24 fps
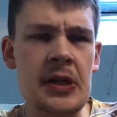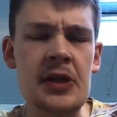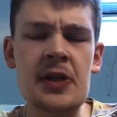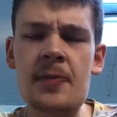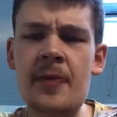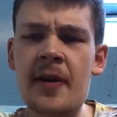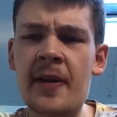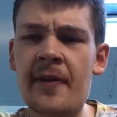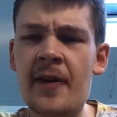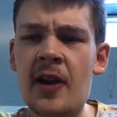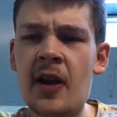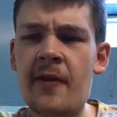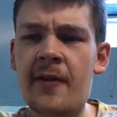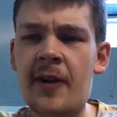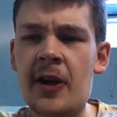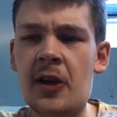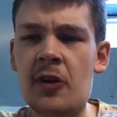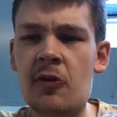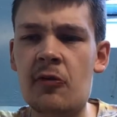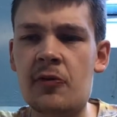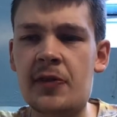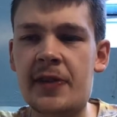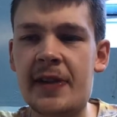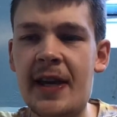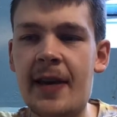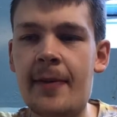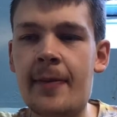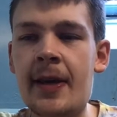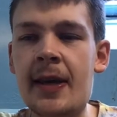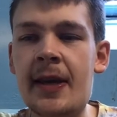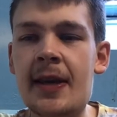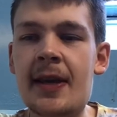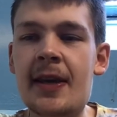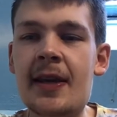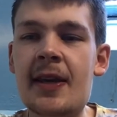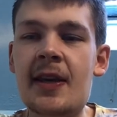this will be a very, very close
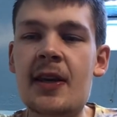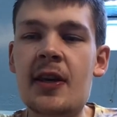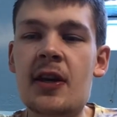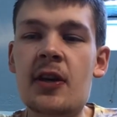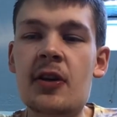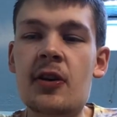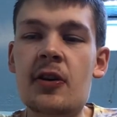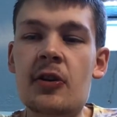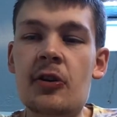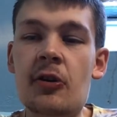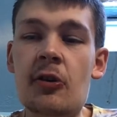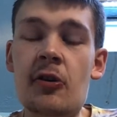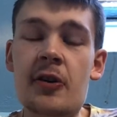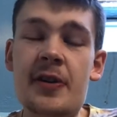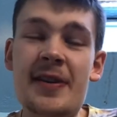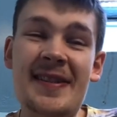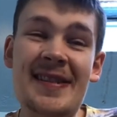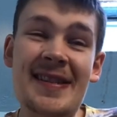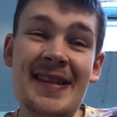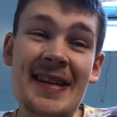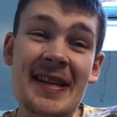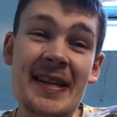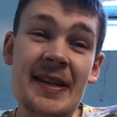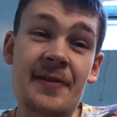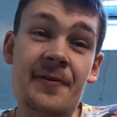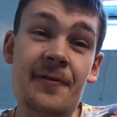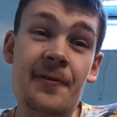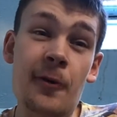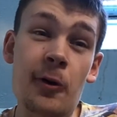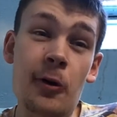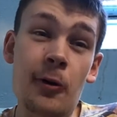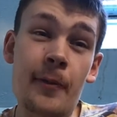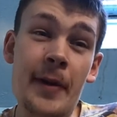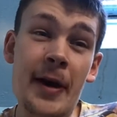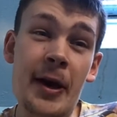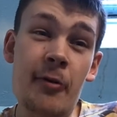game. Norwich City's
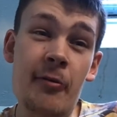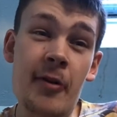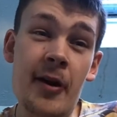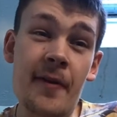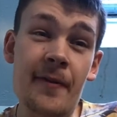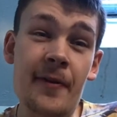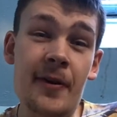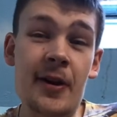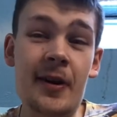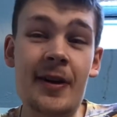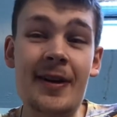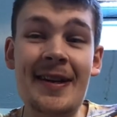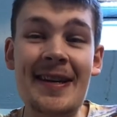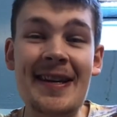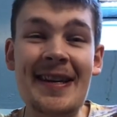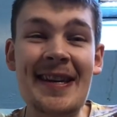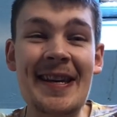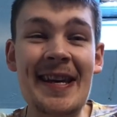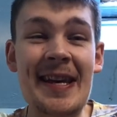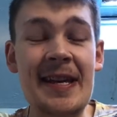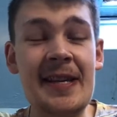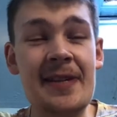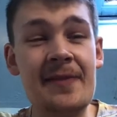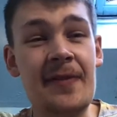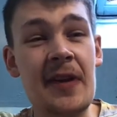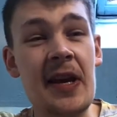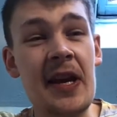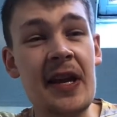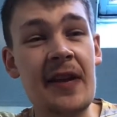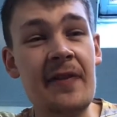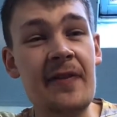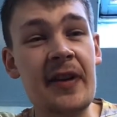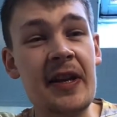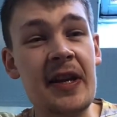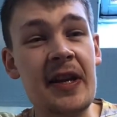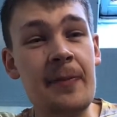form, however, is
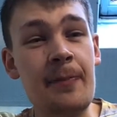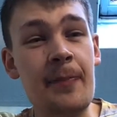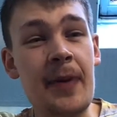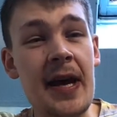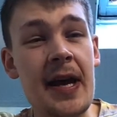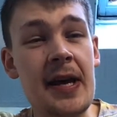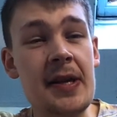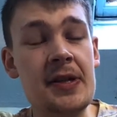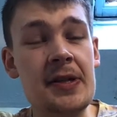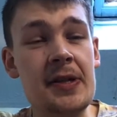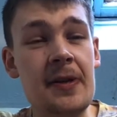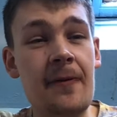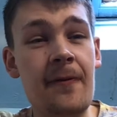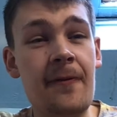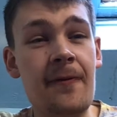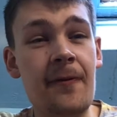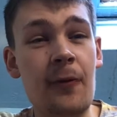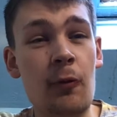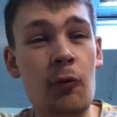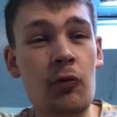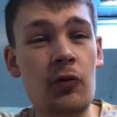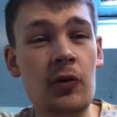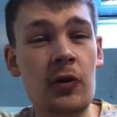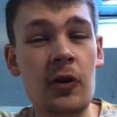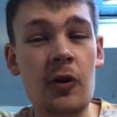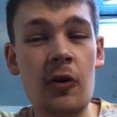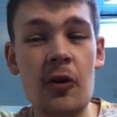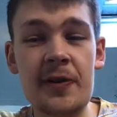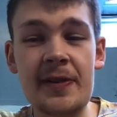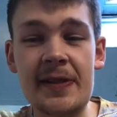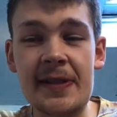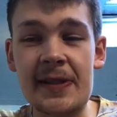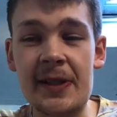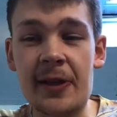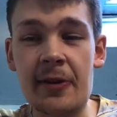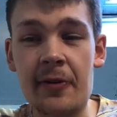very, very patchy. 4
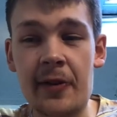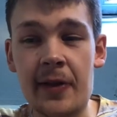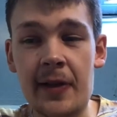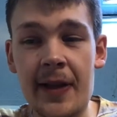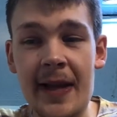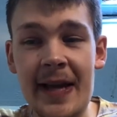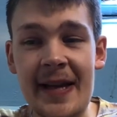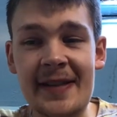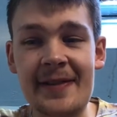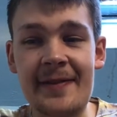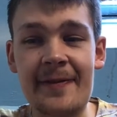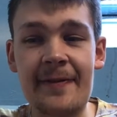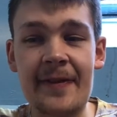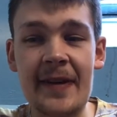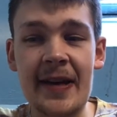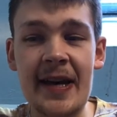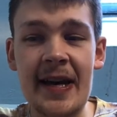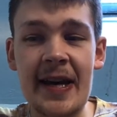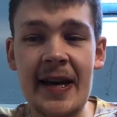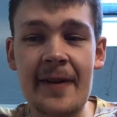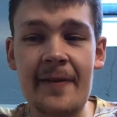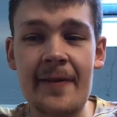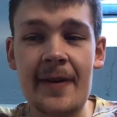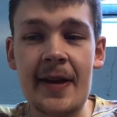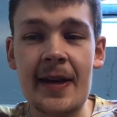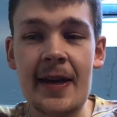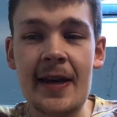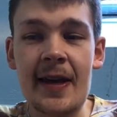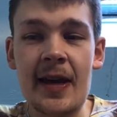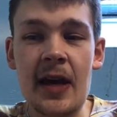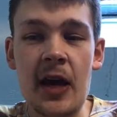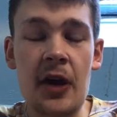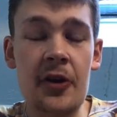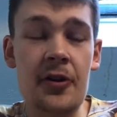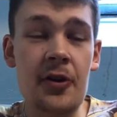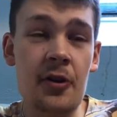losses out of the last 5.
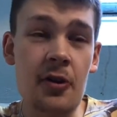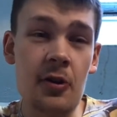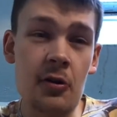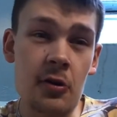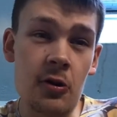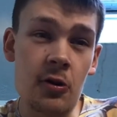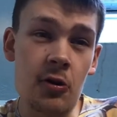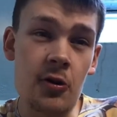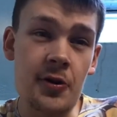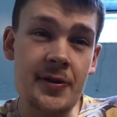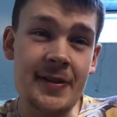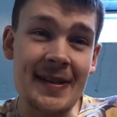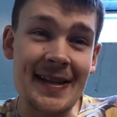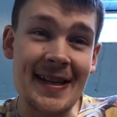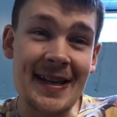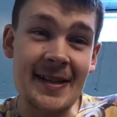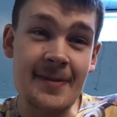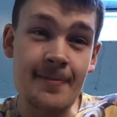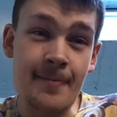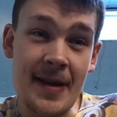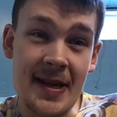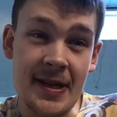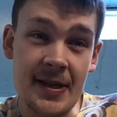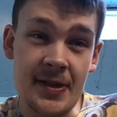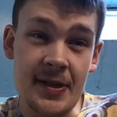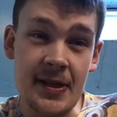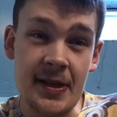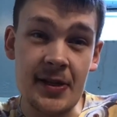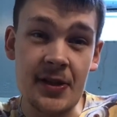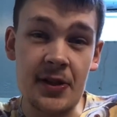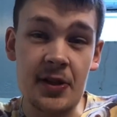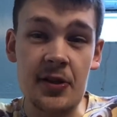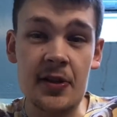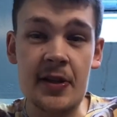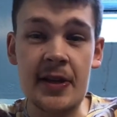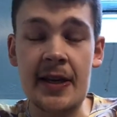Another loss against
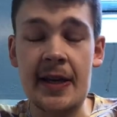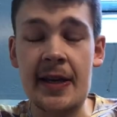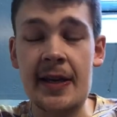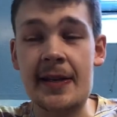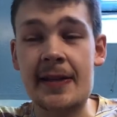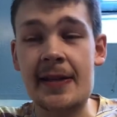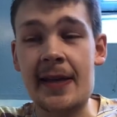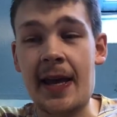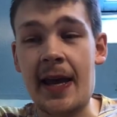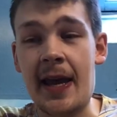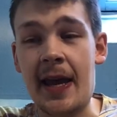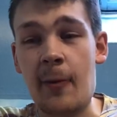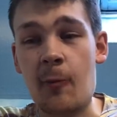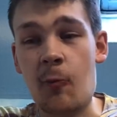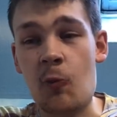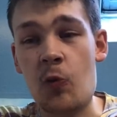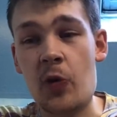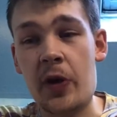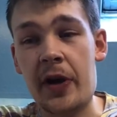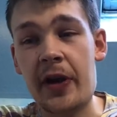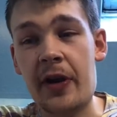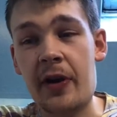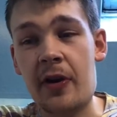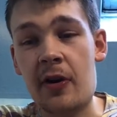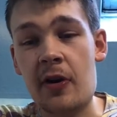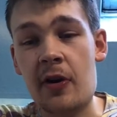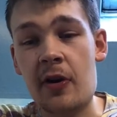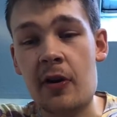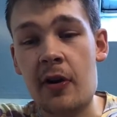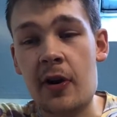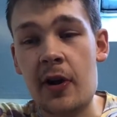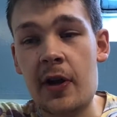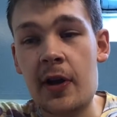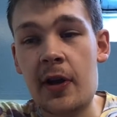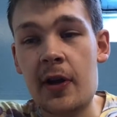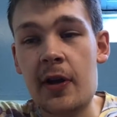Manchester United,
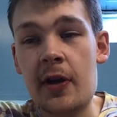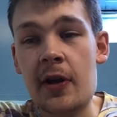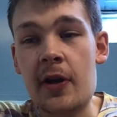where